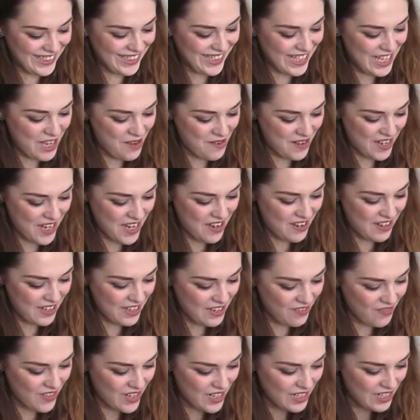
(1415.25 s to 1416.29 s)
There we go,
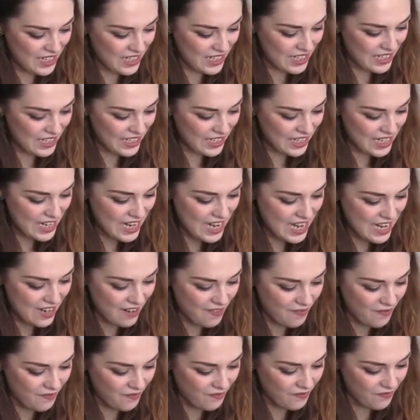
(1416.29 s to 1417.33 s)
giving it a little clean.